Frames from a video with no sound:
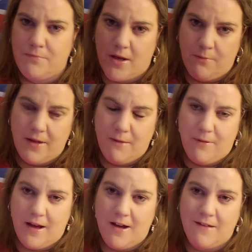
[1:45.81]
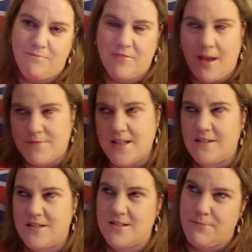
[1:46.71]
bell pepper,
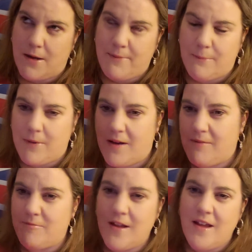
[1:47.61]
capsicums, bell pepper.